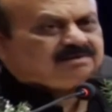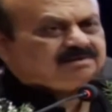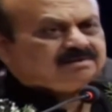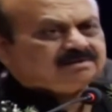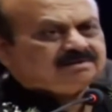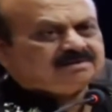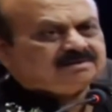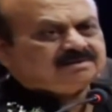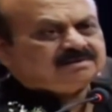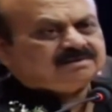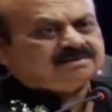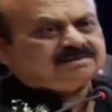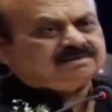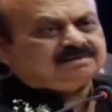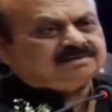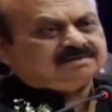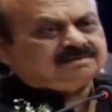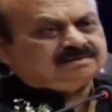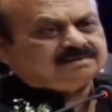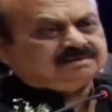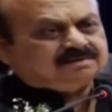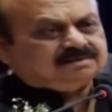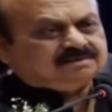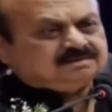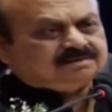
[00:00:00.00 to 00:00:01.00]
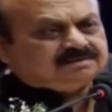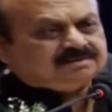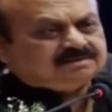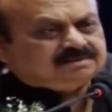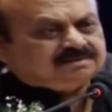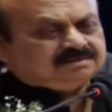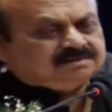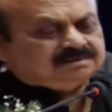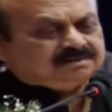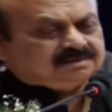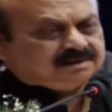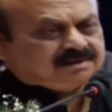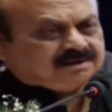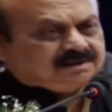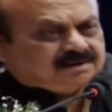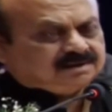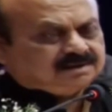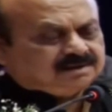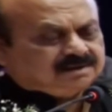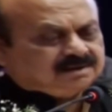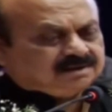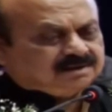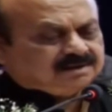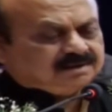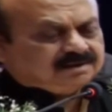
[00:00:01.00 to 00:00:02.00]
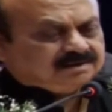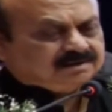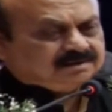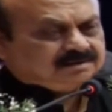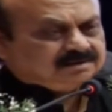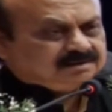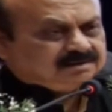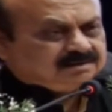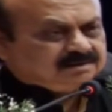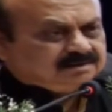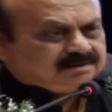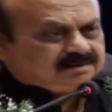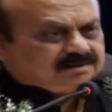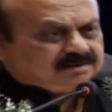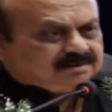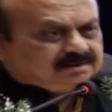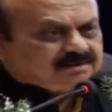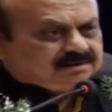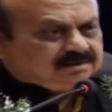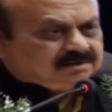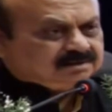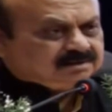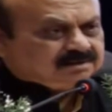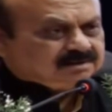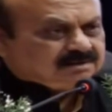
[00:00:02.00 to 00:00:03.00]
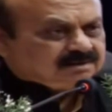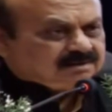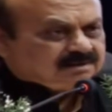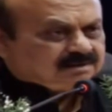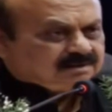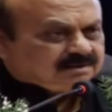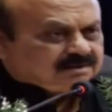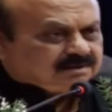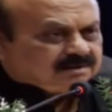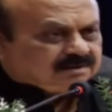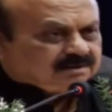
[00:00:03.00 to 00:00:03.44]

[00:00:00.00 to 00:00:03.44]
[no speech]